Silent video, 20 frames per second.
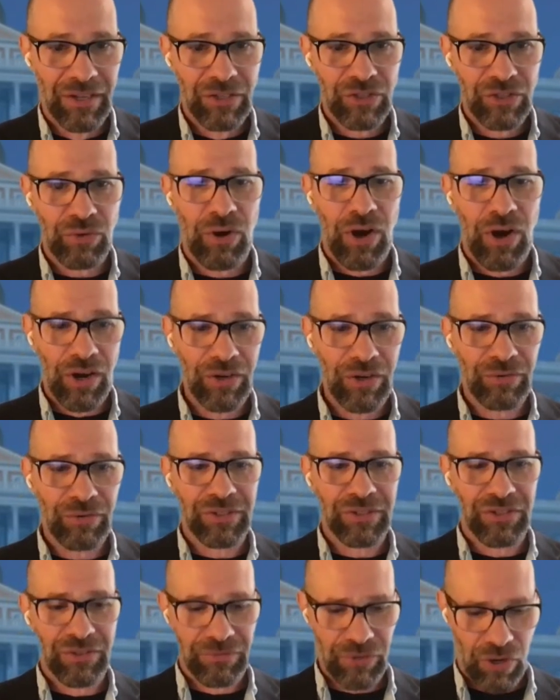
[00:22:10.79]
So
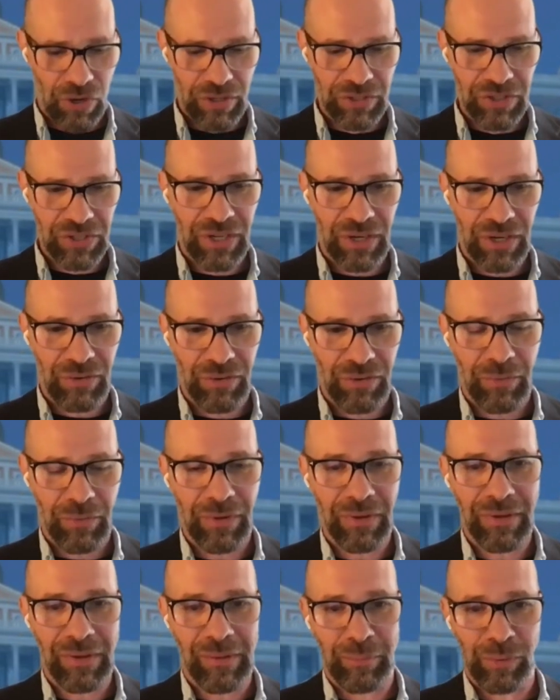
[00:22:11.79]
hundreds of call center
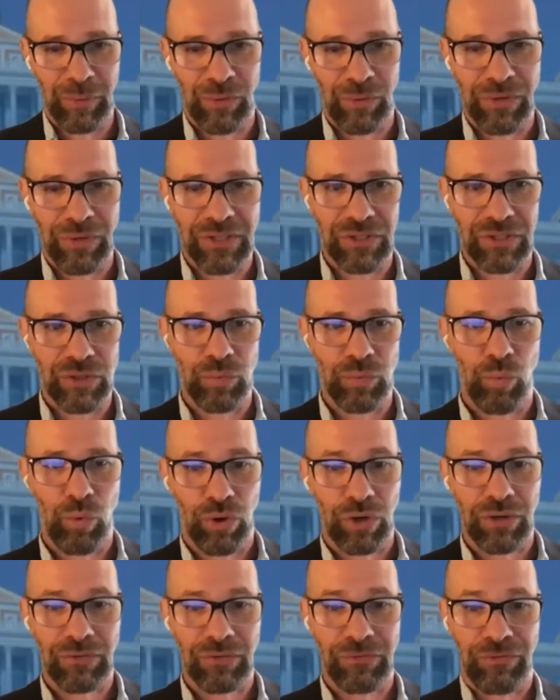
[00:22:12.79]
employees could
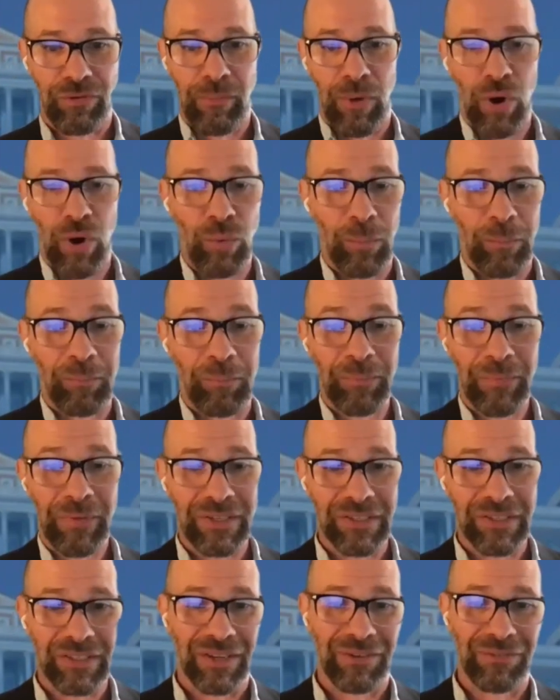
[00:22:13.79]
work from home
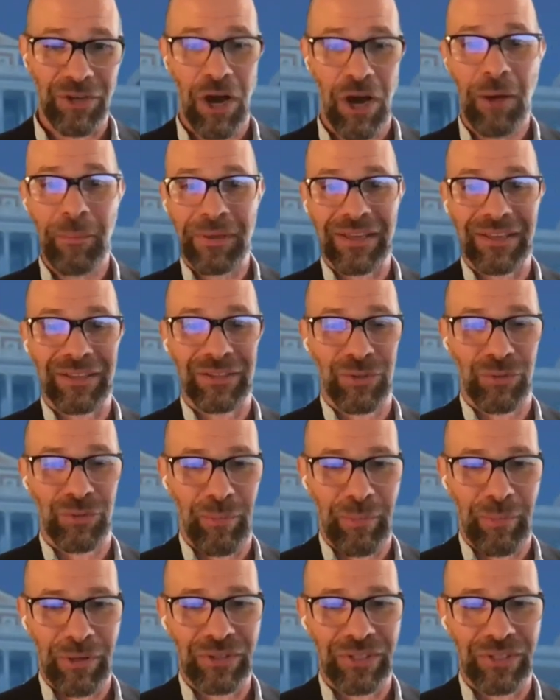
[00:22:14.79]
instead of coming into
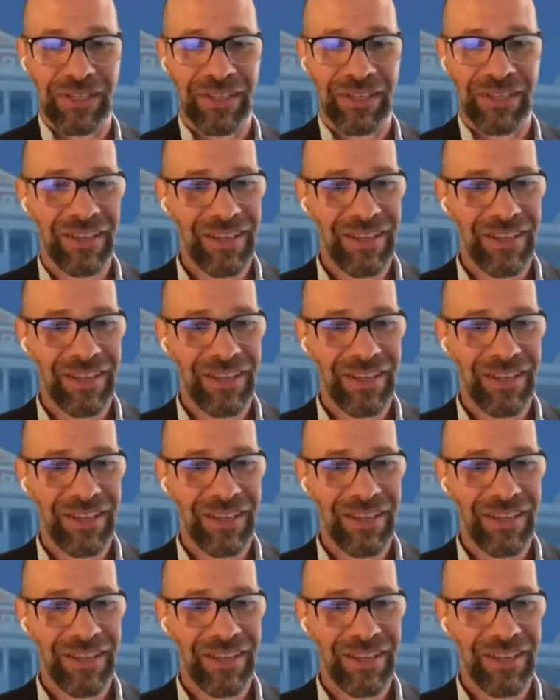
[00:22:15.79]
a building.